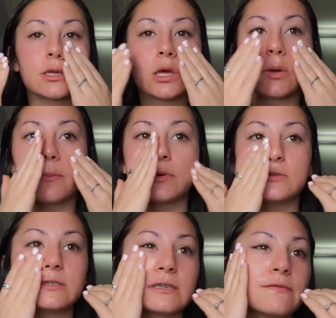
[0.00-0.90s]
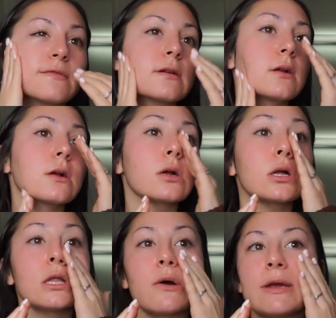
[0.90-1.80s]
little boost of
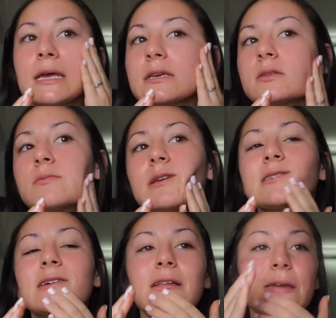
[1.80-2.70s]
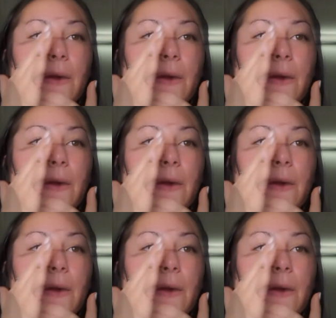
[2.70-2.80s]
glowiness, basically.